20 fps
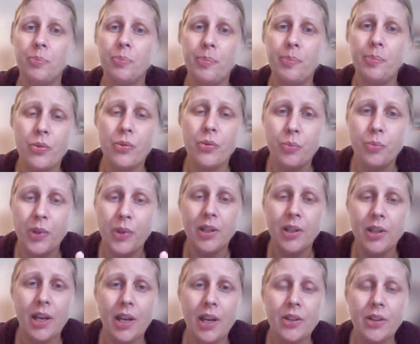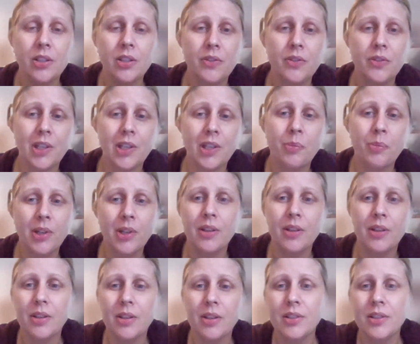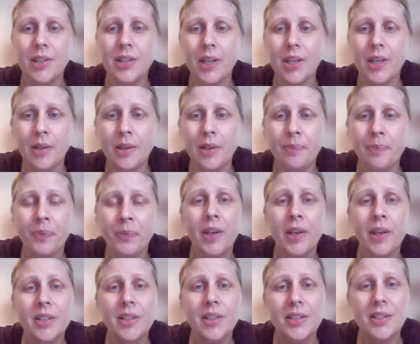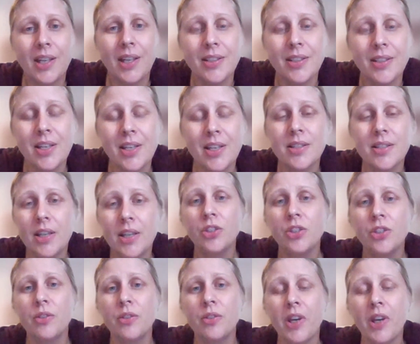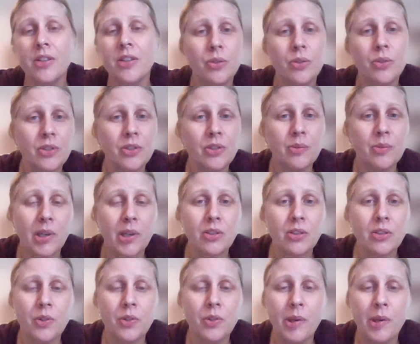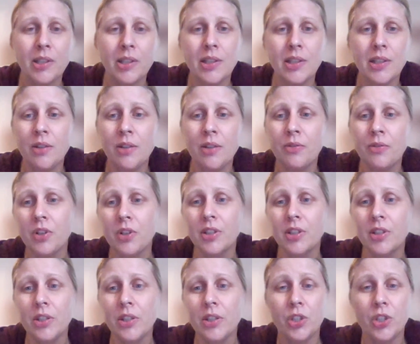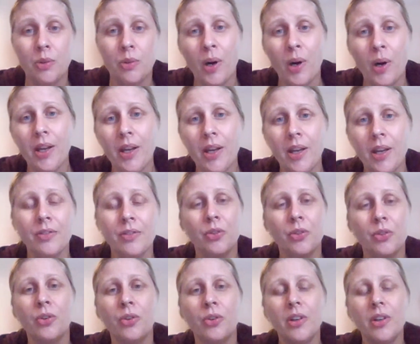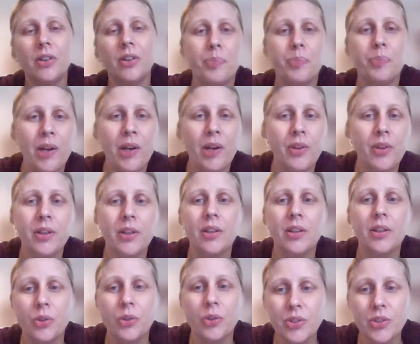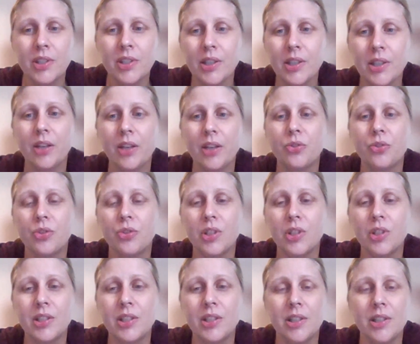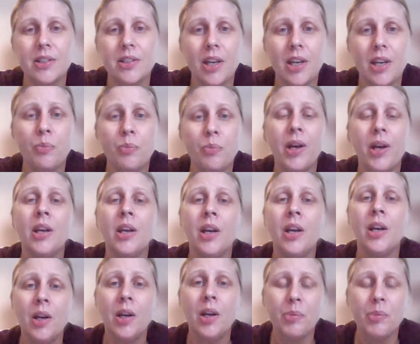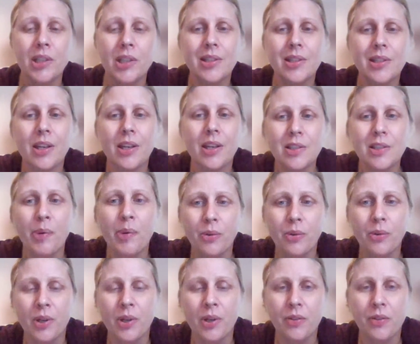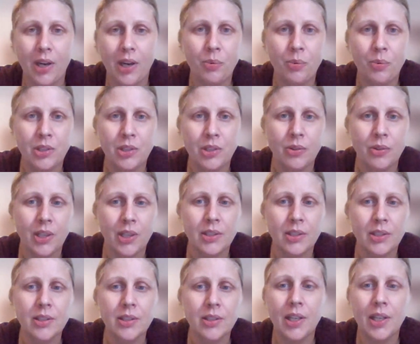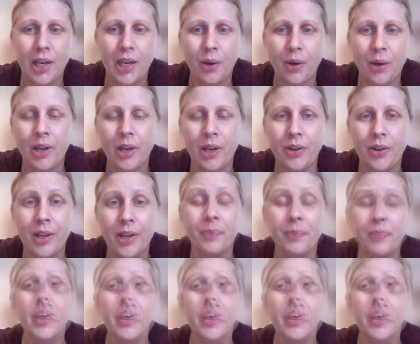both within the health service and within the third sector. Standardisation of care, so it doesn't matter if you're being seen for a condition in Whitehaven or Penrith, you'll still get treated in the same way, because that's the pathway of how we do things in our area.